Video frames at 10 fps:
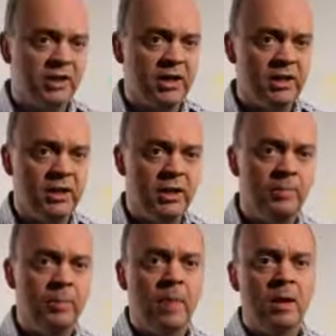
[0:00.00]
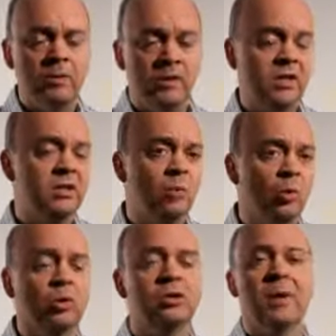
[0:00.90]
ID, the system
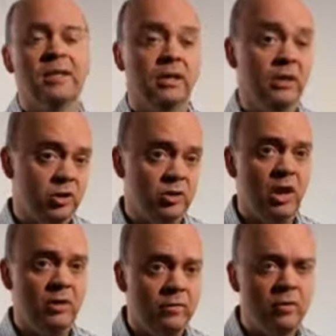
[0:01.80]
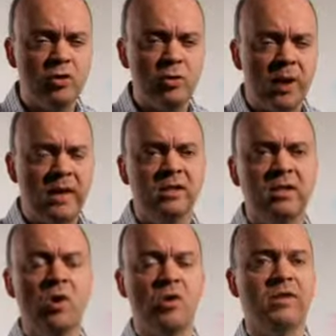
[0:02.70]
will automatically do that for you based
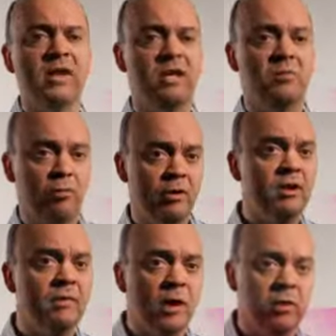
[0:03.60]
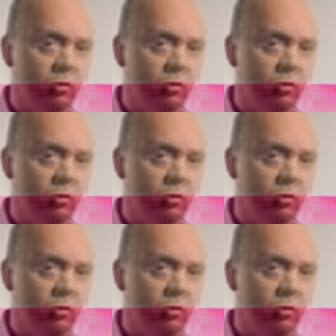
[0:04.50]
on a set of predefined